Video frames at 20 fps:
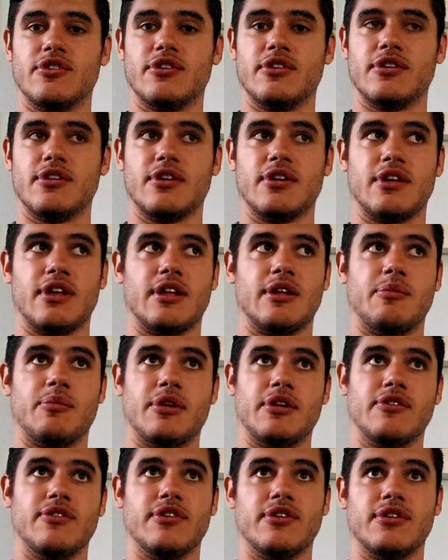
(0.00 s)
it and a
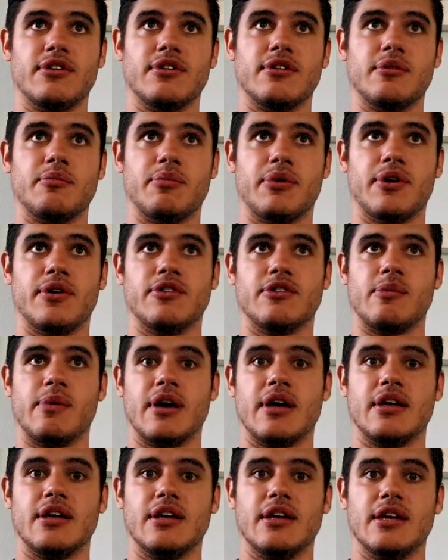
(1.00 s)
bit of a post
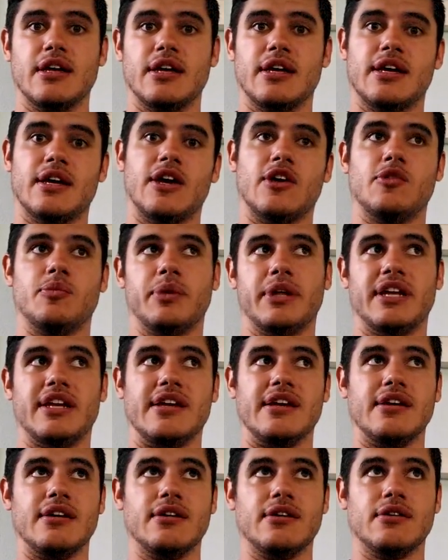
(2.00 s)
about
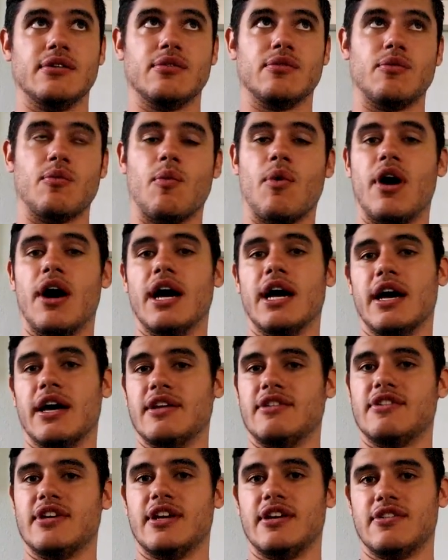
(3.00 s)
explaining why I
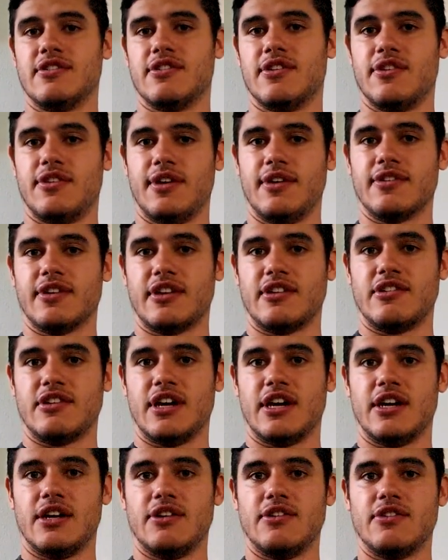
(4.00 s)
changed the things I
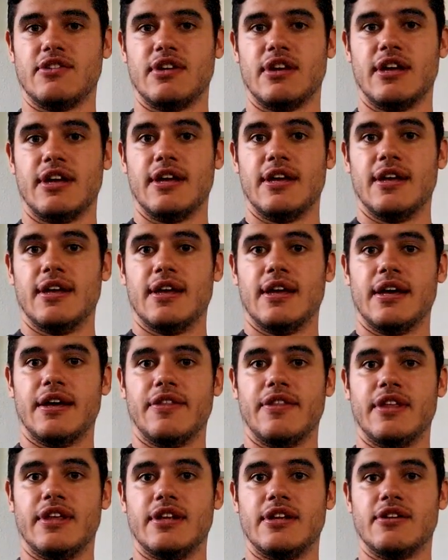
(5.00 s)
changed
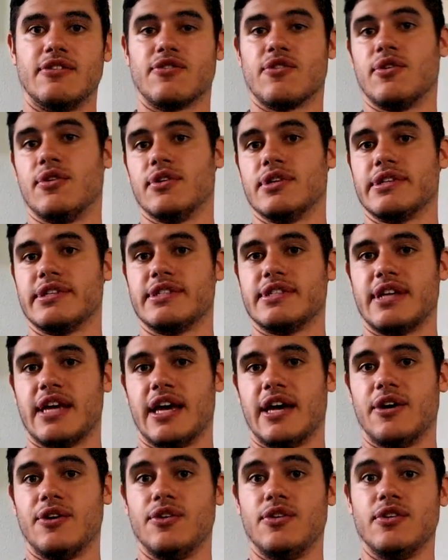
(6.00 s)
and then of course
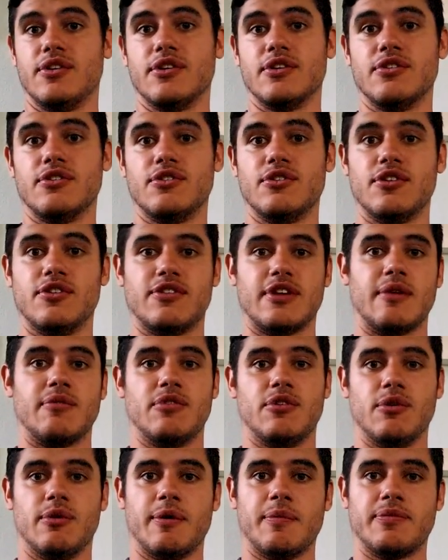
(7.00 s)
how you can do the same for
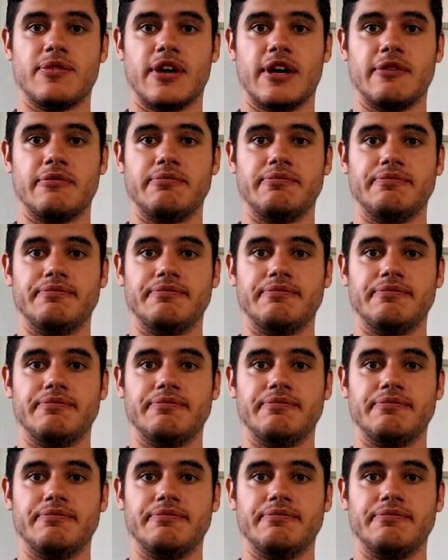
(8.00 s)
your website.